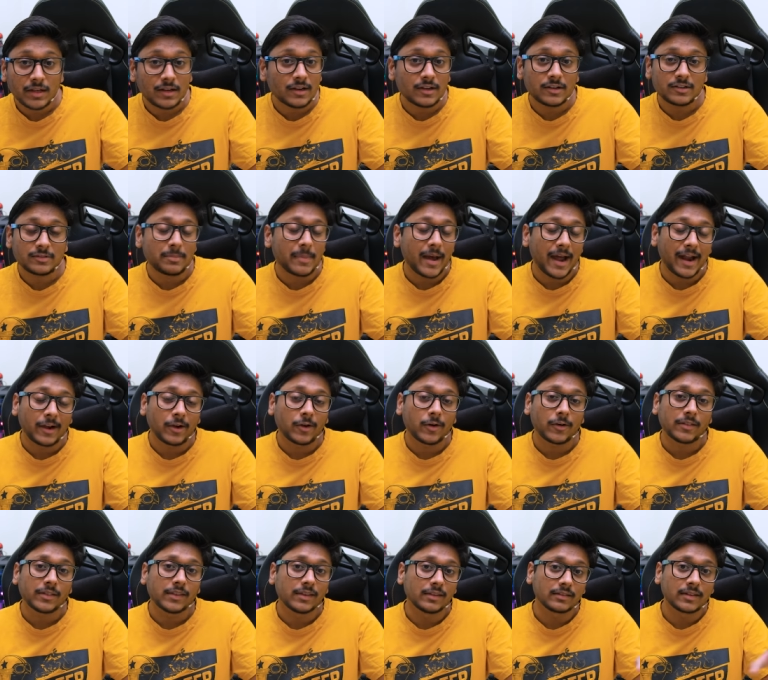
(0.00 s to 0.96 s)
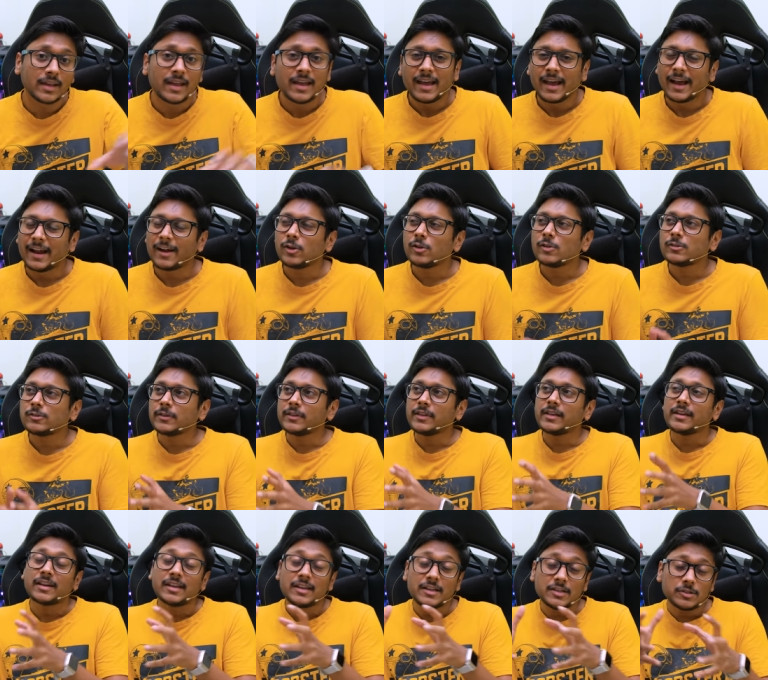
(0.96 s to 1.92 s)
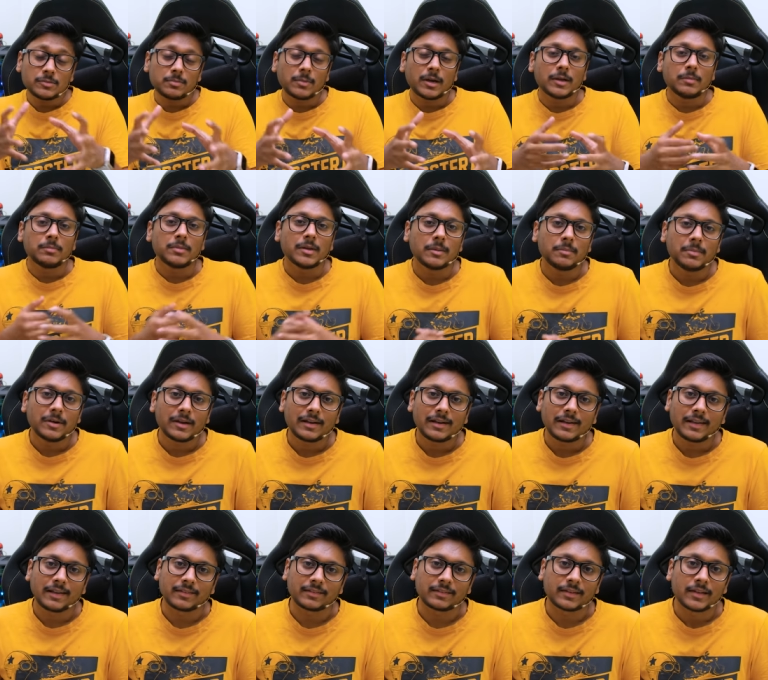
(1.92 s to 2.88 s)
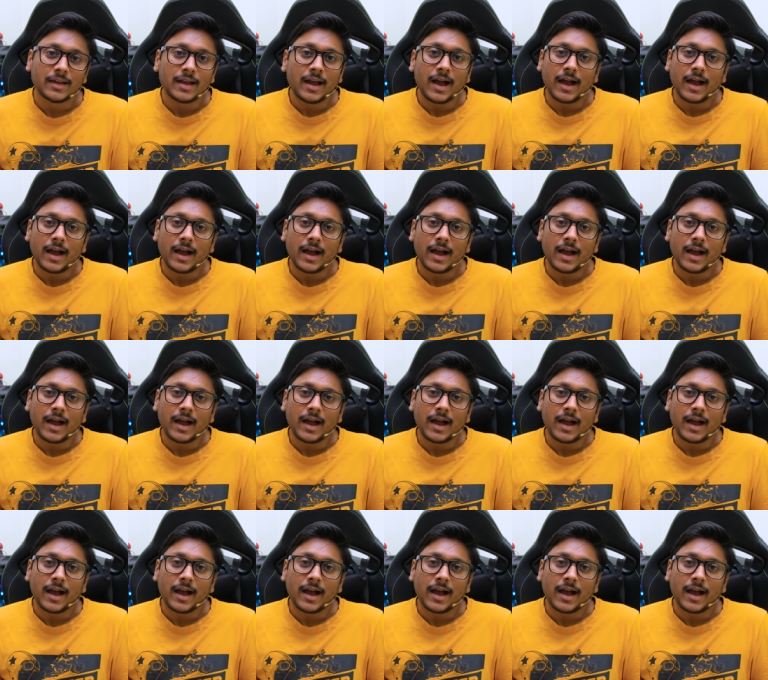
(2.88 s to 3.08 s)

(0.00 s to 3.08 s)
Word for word: GHz band on this and also the range might be a bit less.